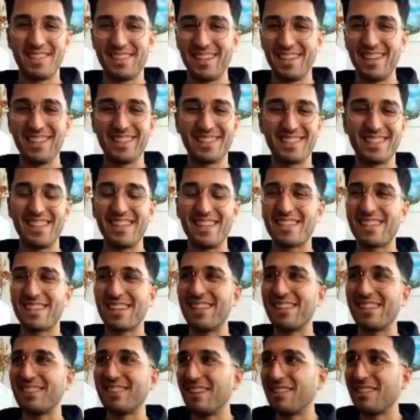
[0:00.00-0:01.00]

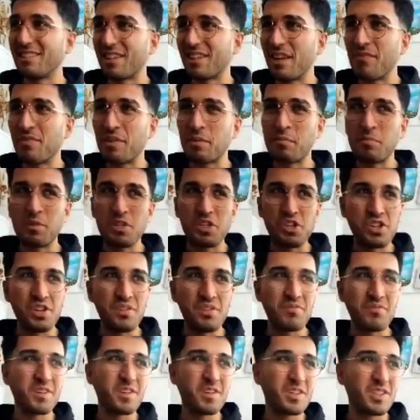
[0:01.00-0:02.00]
It's giving me
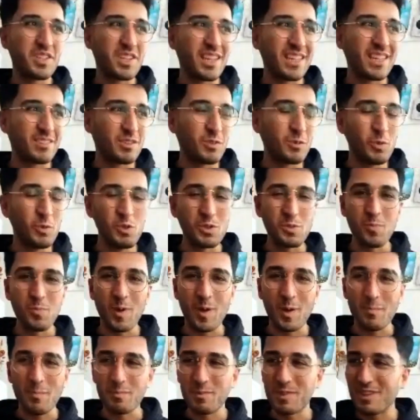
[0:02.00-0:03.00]
shivers and
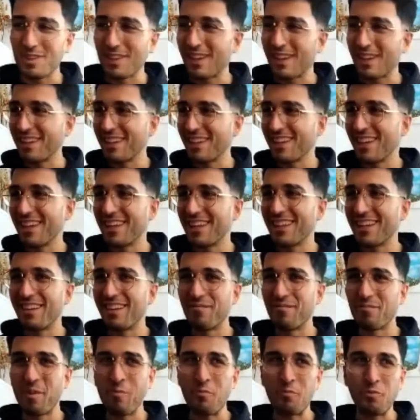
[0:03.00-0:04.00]
goosebumps, and
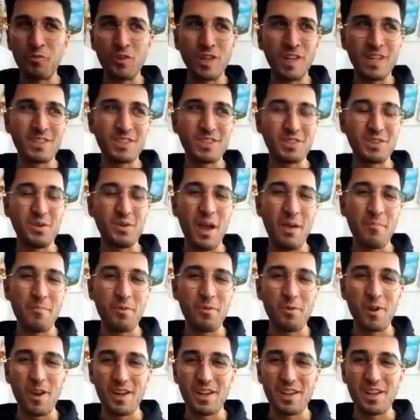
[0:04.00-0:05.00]
I'm feeling so
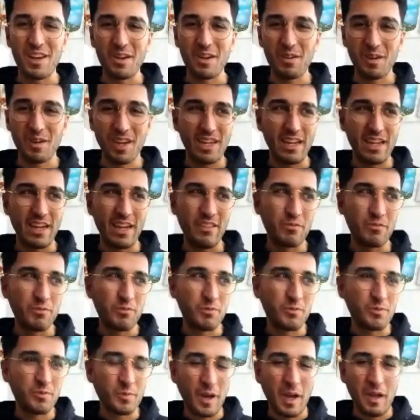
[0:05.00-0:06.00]
happy right now.
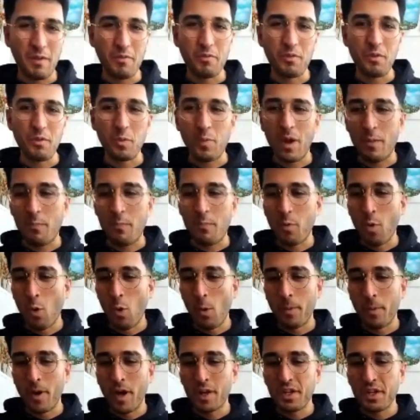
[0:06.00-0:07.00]
I feel my
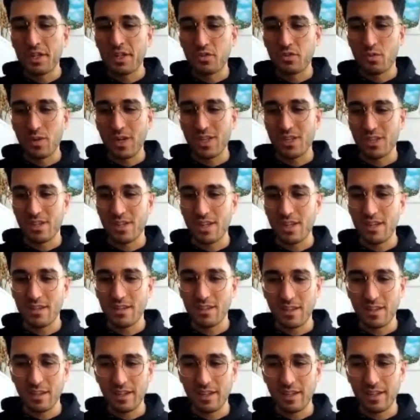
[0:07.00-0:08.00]
whole body is
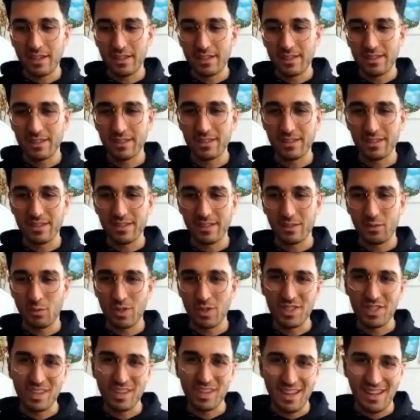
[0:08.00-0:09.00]
resonating and
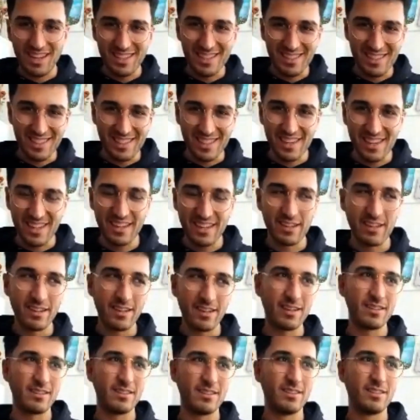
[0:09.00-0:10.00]
crystallizing,
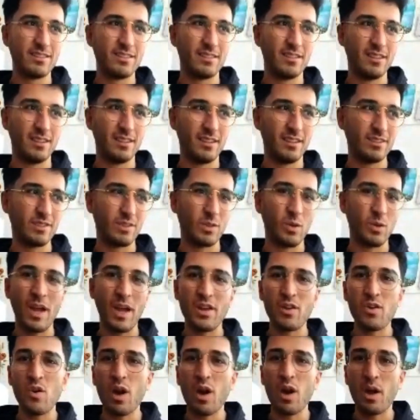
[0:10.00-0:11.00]
and so
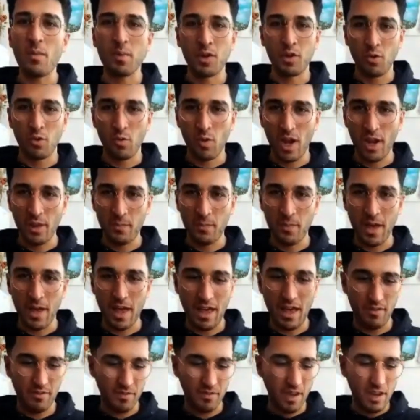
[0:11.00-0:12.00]
I know I'm on the right
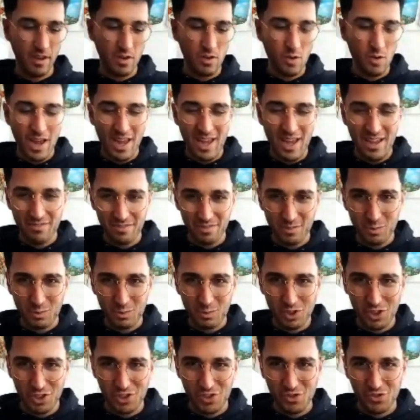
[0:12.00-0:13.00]
path. I know I have to
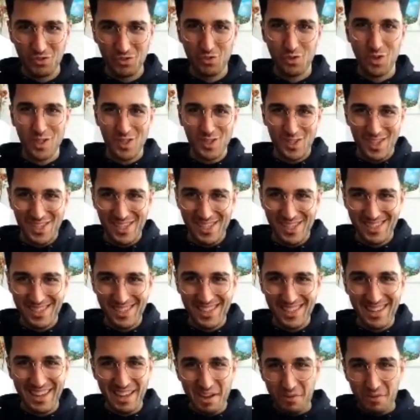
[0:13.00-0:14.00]
just trust this
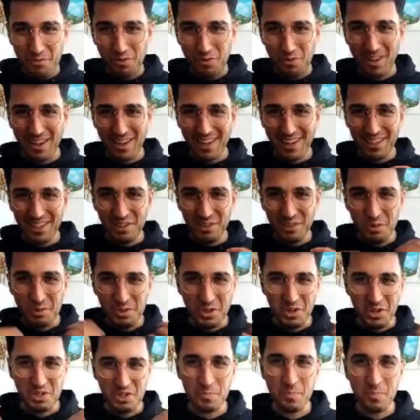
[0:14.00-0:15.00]
feeling, use
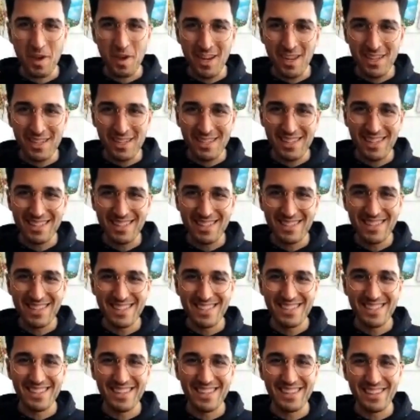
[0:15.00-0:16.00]
our spidey
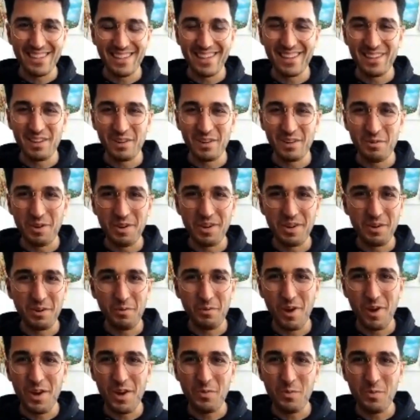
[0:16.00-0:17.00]
senses in a
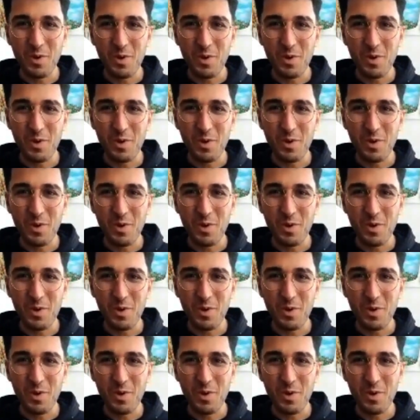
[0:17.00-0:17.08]
right